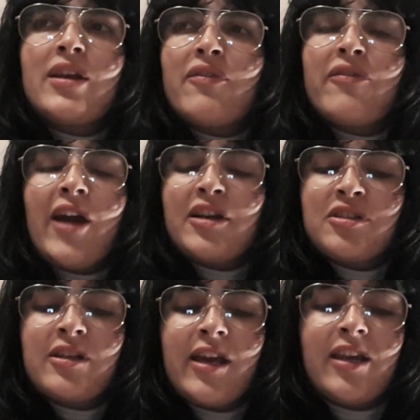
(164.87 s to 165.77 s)

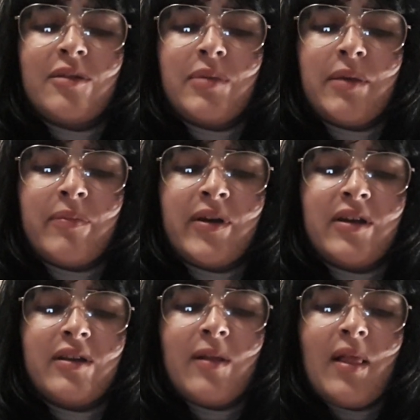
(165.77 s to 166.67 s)
fascinated me,
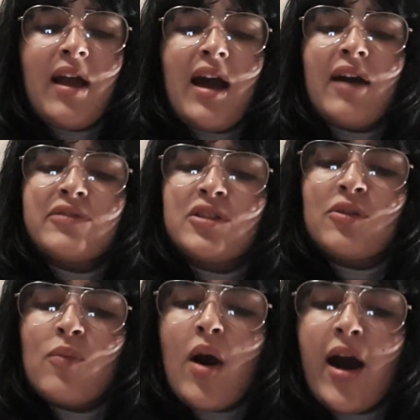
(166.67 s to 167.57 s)
but after a
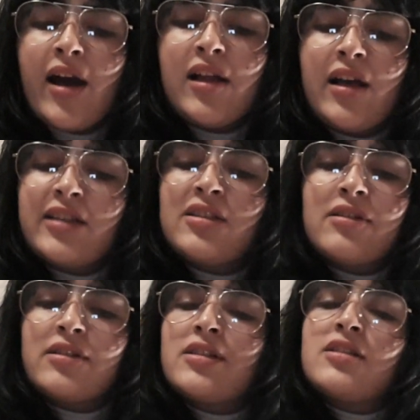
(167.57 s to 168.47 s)
while I
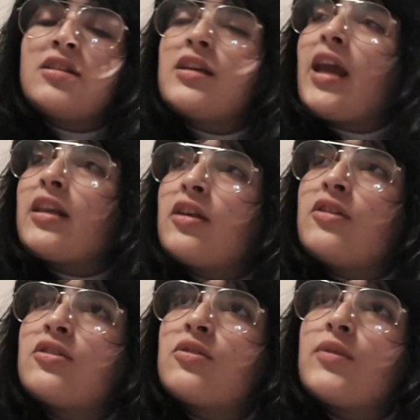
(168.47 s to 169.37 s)
started to get
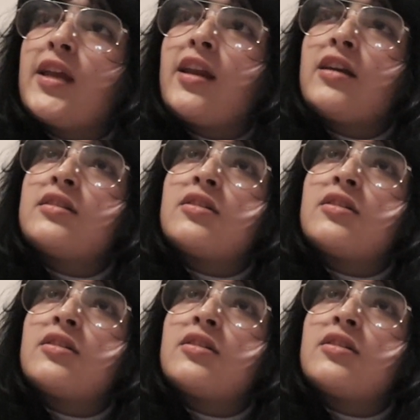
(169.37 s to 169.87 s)
used to it, and I